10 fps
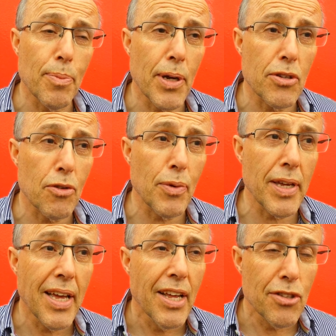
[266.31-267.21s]
Because if
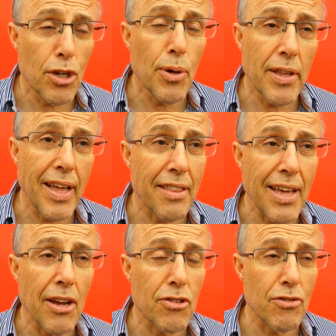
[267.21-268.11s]
we do hit that
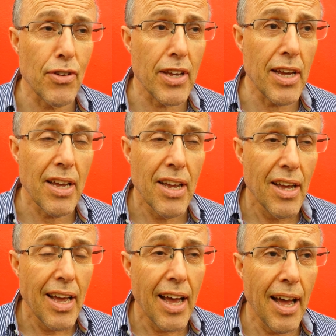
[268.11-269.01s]
1,000 figure,
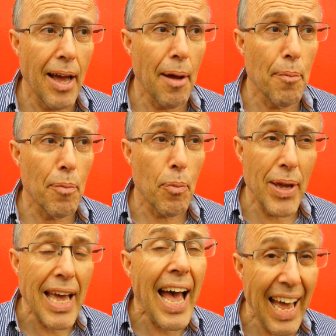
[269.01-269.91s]

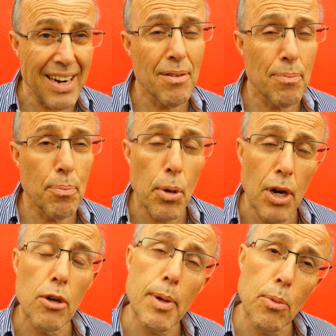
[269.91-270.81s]
we can put a
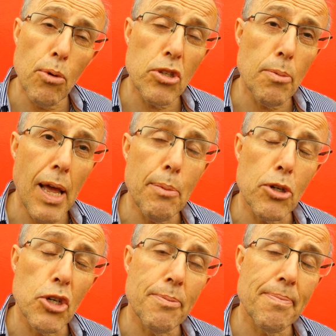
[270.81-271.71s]
little bit more into the playing
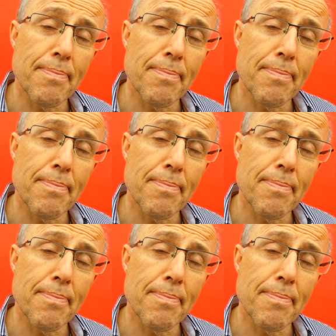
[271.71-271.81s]
budget.